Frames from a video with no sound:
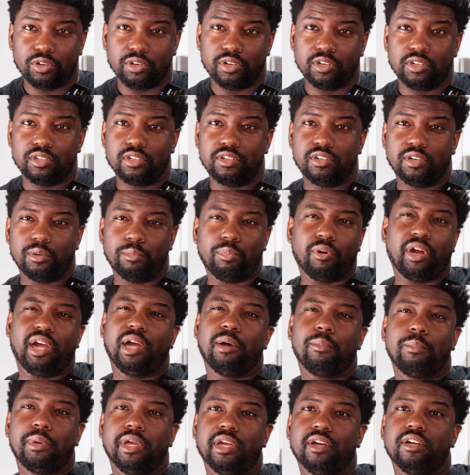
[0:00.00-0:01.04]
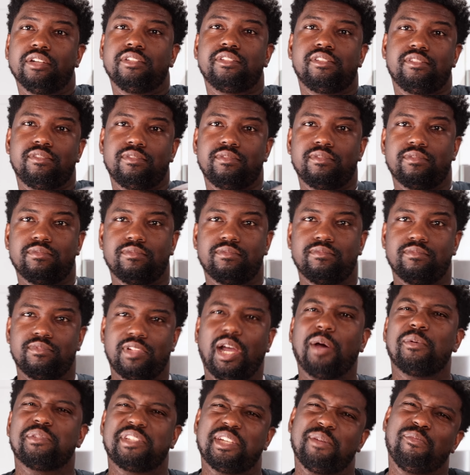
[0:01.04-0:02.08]
or a brown bear.
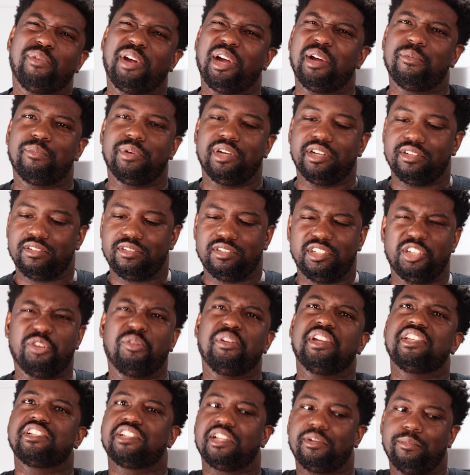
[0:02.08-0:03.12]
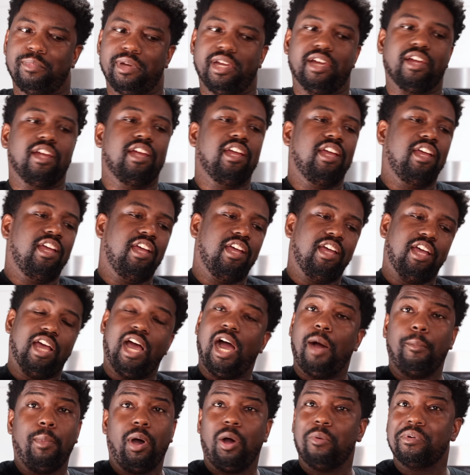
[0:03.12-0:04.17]
I would say brown bear, grizzly bear.
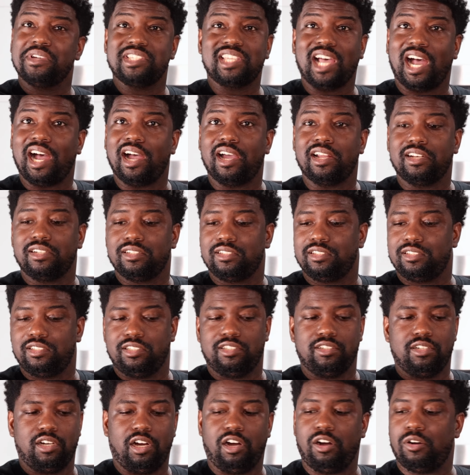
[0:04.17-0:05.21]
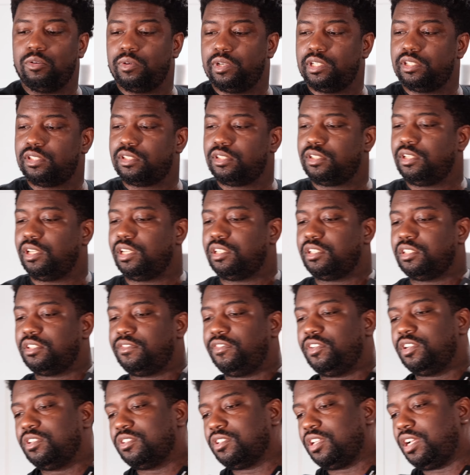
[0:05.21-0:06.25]
I'm always hot, always. It just
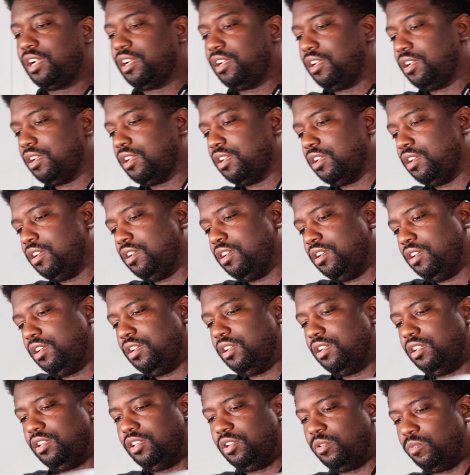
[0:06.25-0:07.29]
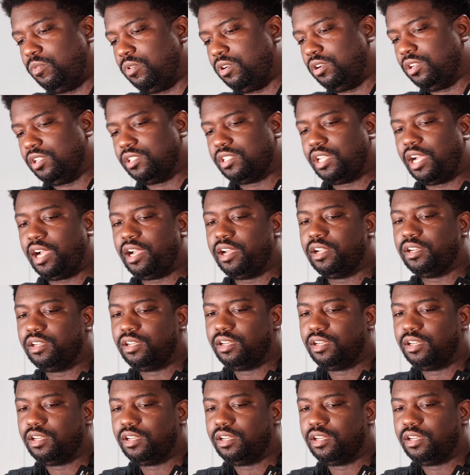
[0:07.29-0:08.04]
feels like the world is hot.